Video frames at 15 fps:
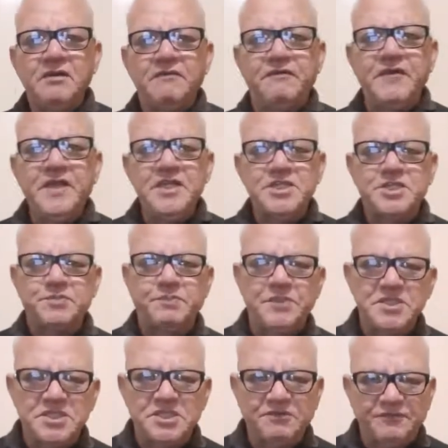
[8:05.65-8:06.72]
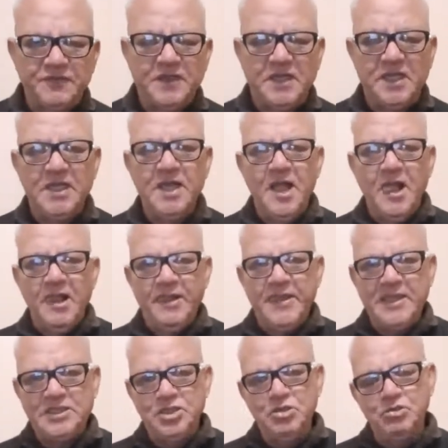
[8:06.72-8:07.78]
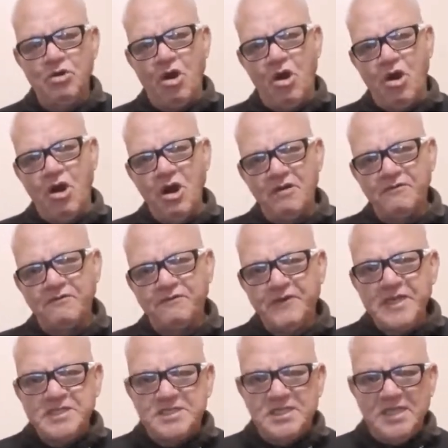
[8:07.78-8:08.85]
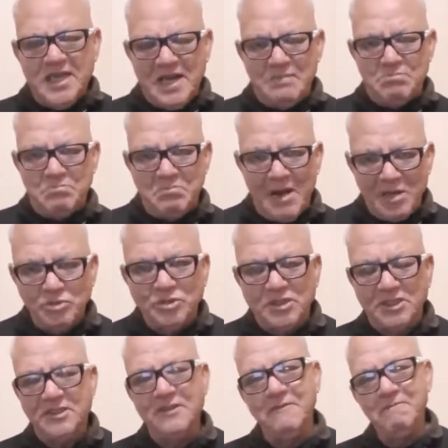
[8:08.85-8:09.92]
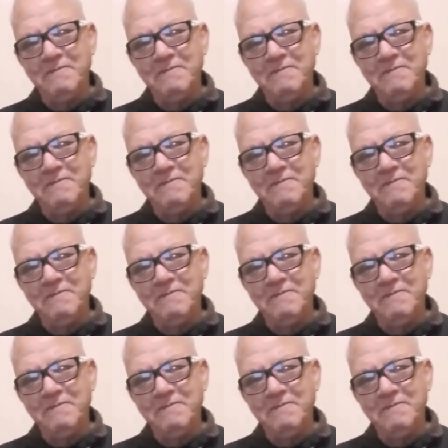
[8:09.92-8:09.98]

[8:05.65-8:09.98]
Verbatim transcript: very specifically that you are facing a mountain.